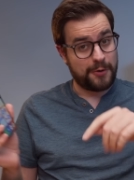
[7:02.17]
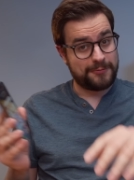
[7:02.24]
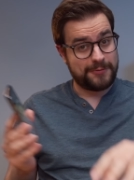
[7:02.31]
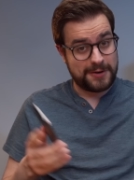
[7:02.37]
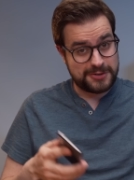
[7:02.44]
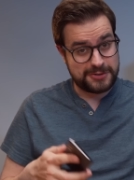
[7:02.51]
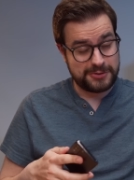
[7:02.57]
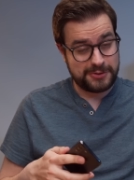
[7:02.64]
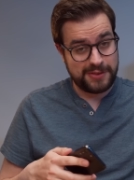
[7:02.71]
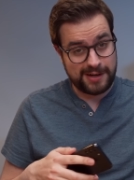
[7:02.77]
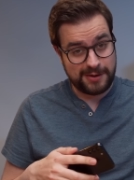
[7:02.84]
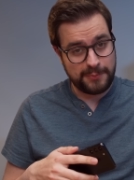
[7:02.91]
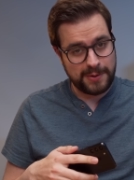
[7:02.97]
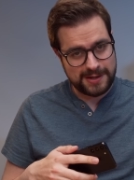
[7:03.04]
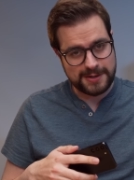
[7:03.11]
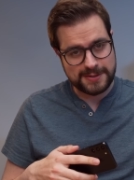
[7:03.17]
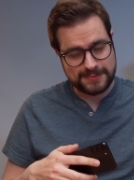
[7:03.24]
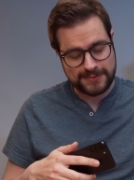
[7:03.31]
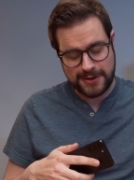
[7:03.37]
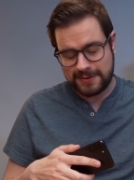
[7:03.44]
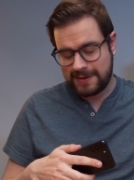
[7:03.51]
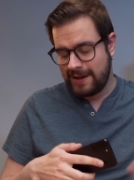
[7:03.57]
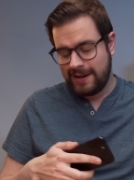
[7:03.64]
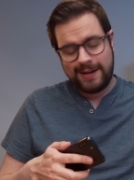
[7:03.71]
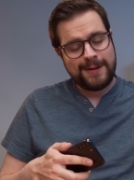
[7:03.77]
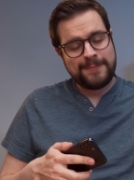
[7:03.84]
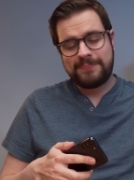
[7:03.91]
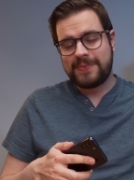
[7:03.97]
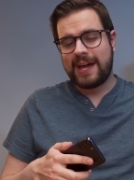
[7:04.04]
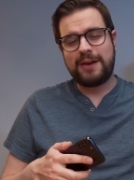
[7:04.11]
functional than a Windows Phone.
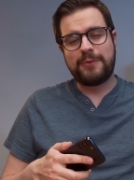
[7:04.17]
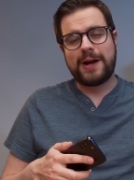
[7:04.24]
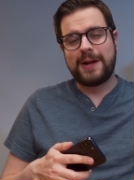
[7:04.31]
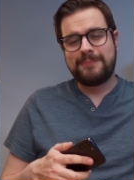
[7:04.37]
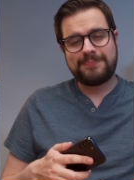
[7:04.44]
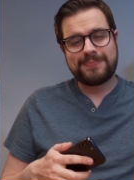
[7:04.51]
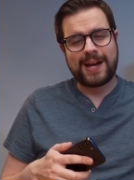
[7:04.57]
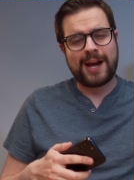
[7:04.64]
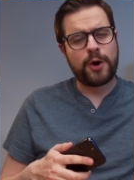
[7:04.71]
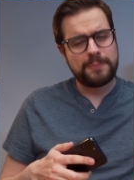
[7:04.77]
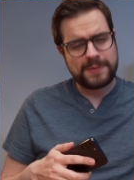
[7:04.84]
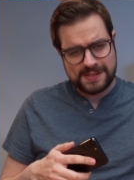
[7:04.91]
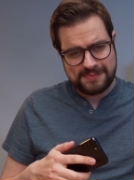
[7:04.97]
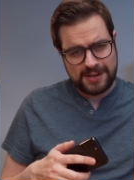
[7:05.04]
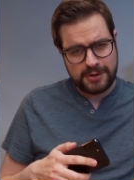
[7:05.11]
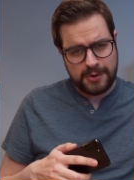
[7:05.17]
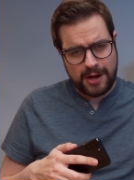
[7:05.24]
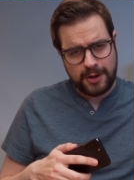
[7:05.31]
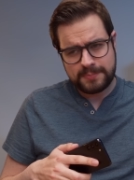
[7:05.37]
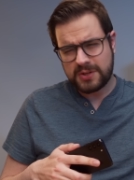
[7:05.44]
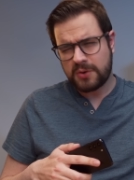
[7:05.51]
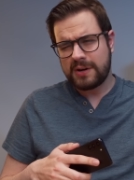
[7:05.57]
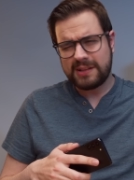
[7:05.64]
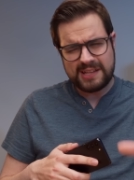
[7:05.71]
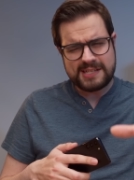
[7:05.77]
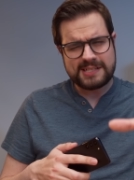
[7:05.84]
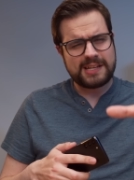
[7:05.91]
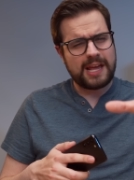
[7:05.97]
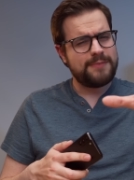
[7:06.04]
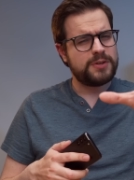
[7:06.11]
Anyway, I hope this video helped or at
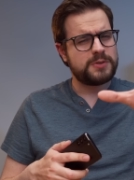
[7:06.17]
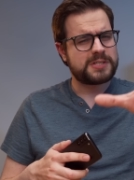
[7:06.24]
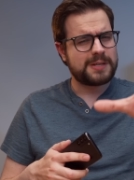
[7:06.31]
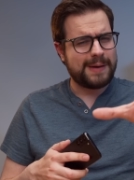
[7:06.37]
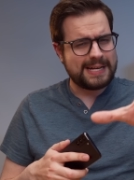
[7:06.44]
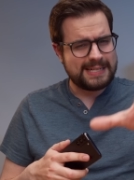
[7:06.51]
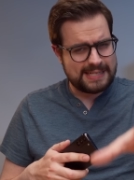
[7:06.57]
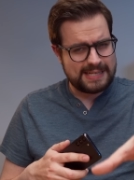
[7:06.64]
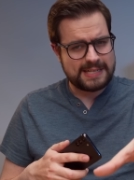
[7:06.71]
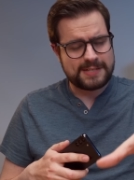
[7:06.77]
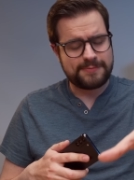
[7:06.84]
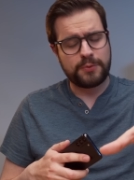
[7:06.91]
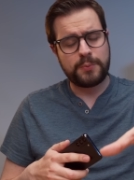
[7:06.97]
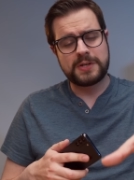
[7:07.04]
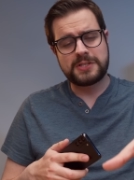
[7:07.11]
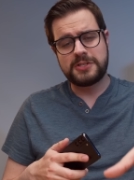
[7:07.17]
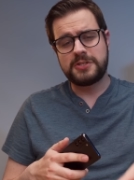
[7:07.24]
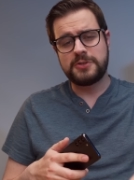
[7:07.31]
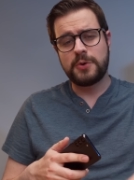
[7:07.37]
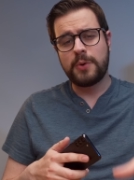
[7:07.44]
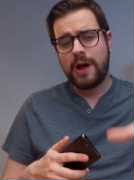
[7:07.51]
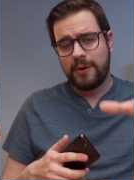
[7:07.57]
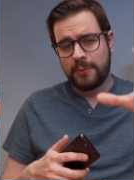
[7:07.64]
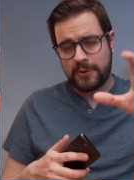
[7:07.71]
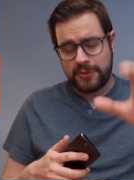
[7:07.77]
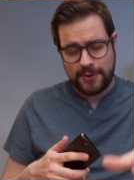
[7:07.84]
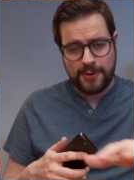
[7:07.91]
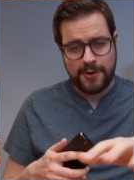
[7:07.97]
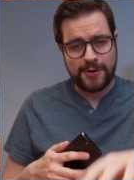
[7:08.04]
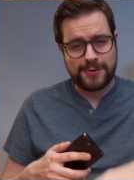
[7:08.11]
least gave you some ideas for what to do with
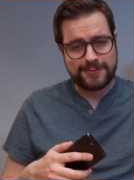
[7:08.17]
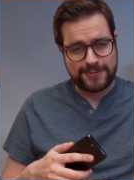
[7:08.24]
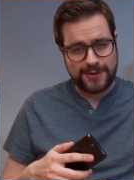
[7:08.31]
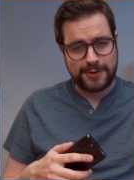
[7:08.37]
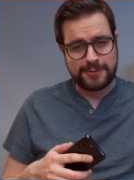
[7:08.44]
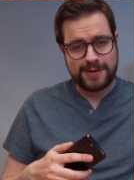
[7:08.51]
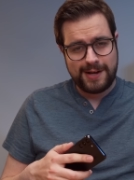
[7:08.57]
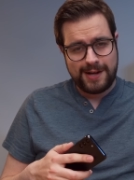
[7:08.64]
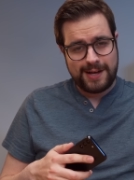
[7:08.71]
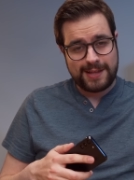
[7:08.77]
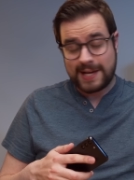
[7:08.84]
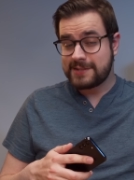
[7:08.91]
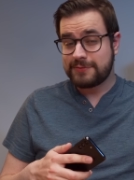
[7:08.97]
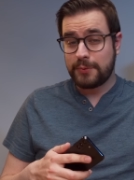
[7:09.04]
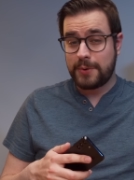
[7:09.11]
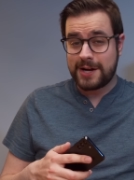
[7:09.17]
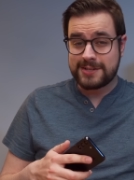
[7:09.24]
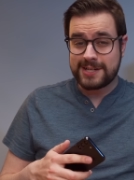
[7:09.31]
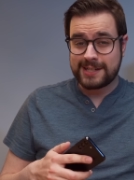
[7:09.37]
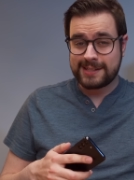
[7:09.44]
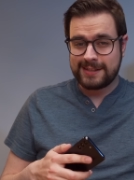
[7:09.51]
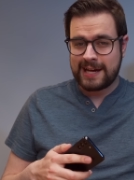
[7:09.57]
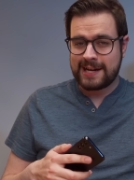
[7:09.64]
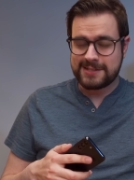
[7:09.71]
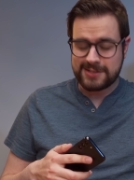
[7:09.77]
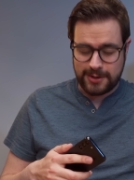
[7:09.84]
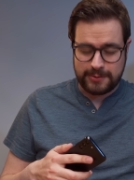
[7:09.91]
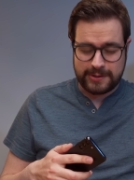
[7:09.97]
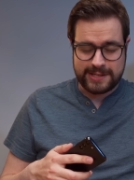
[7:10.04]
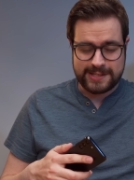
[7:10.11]
your own phone. Thanks for watching, and as
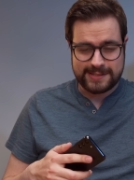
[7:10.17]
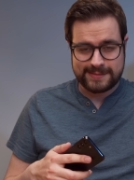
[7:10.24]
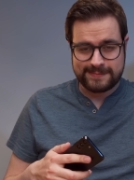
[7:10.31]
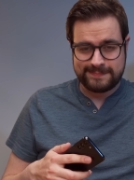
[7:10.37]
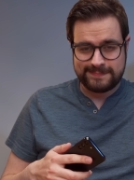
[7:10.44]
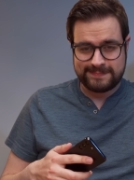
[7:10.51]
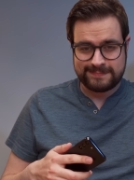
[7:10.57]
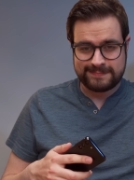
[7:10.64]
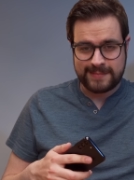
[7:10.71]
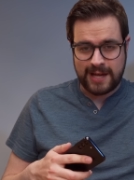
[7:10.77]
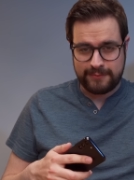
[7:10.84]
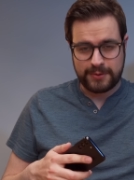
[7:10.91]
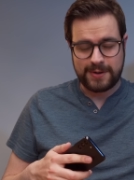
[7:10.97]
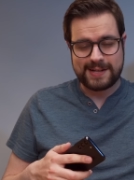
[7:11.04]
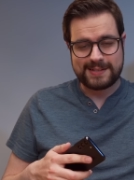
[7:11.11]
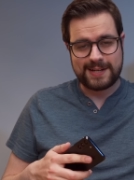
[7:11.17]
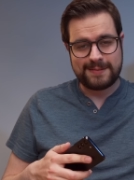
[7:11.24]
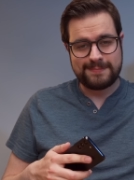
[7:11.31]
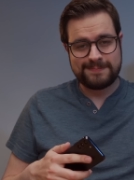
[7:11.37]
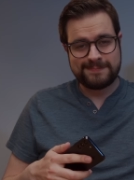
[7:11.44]
always, have a great day.